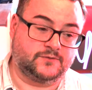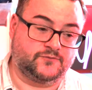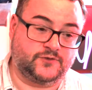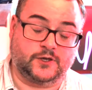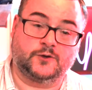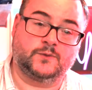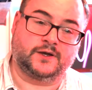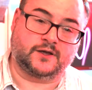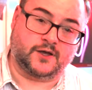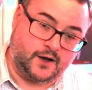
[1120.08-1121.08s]
view
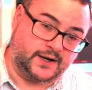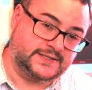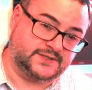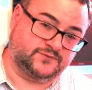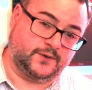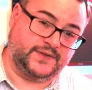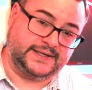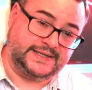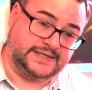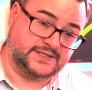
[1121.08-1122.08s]
and guide of what they
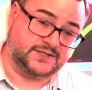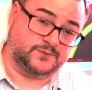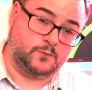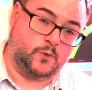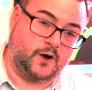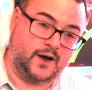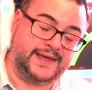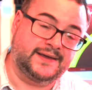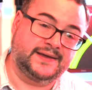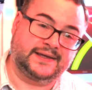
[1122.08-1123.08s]
need to do and
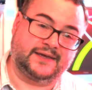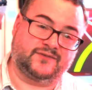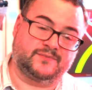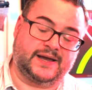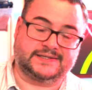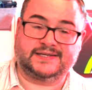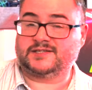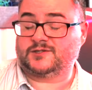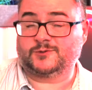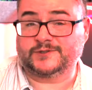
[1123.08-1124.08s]
why, giving them
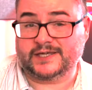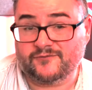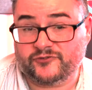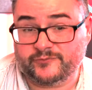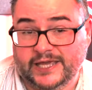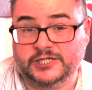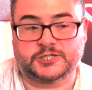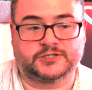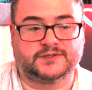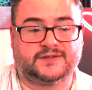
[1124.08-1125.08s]
access to all the
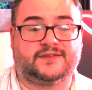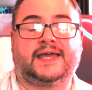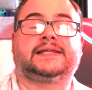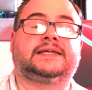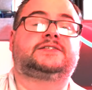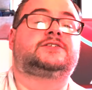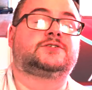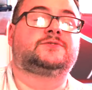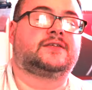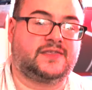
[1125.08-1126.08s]
information that they need to
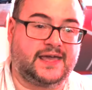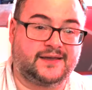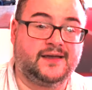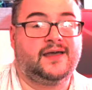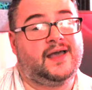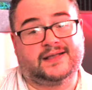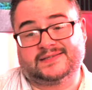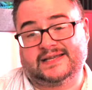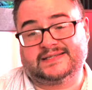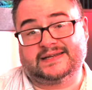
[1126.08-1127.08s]
do the thing,
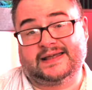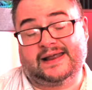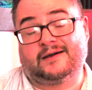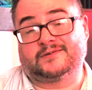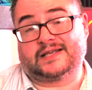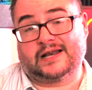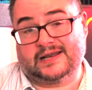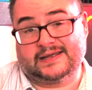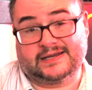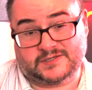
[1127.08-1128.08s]
and setting it out as
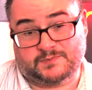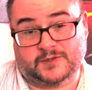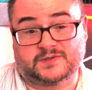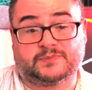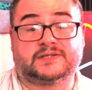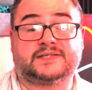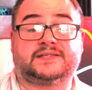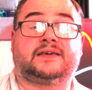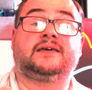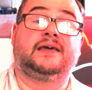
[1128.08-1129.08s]
clearly as possible as
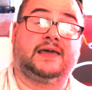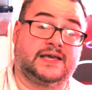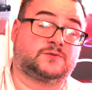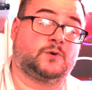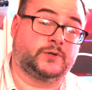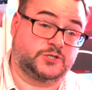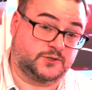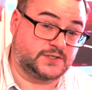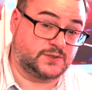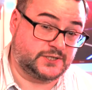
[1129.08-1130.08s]
to, here's what we're
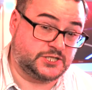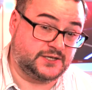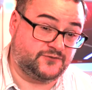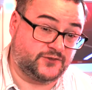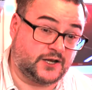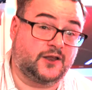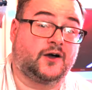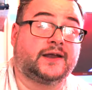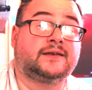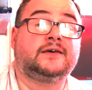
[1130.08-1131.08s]
trying to achieve for the
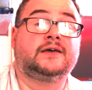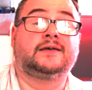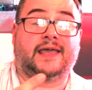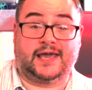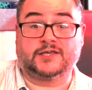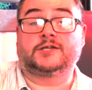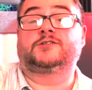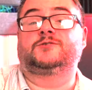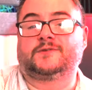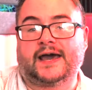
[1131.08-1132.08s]
client, can you
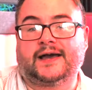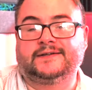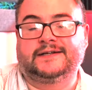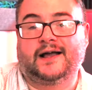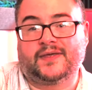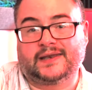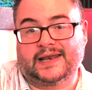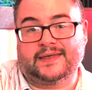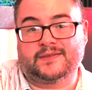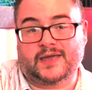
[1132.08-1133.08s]
do that, and then
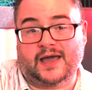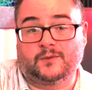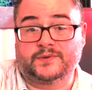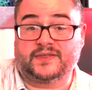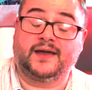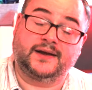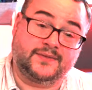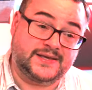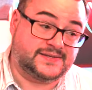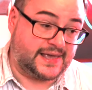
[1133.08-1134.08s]
letting them get on with it. And
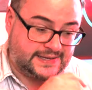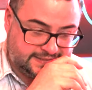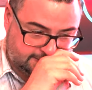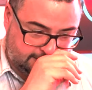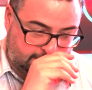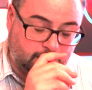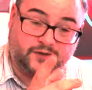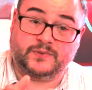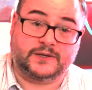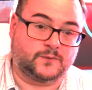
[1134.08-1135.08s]
in this case,
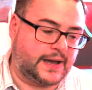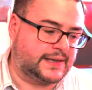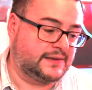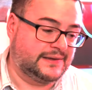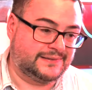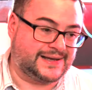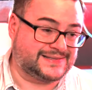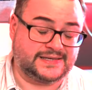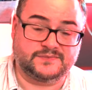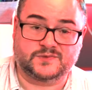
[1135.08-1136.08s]
I've been away, that
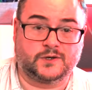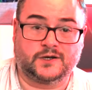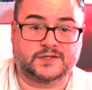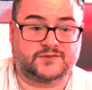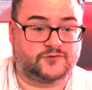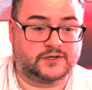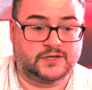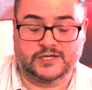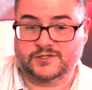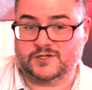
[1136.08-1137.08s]
team's worked
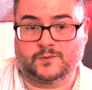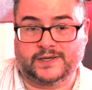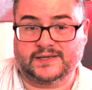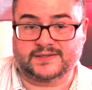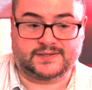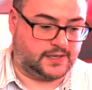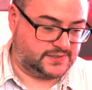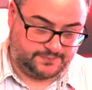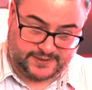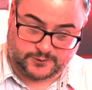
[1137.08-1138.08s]
for 2 weeks
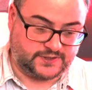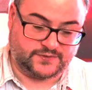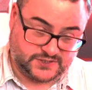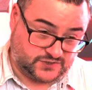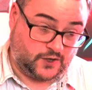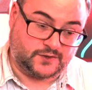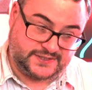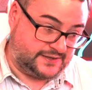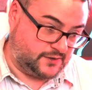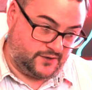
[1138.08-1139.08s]
to build the
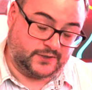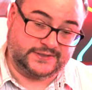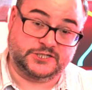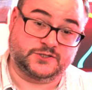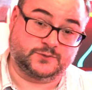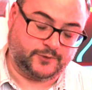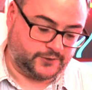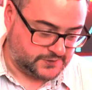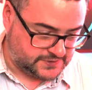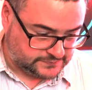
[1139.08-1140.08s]
starting of a digital
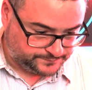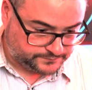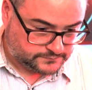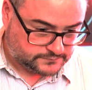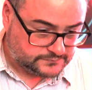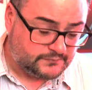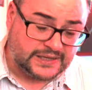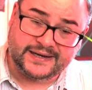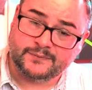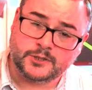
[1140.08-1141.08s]
product,
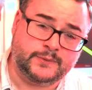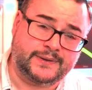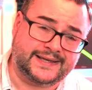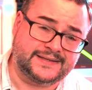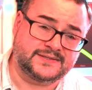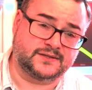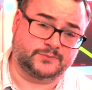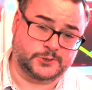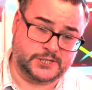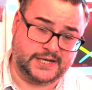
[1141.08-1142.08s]
and I'm coming back into the
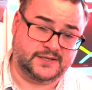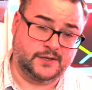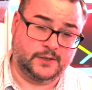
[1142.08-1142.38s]
project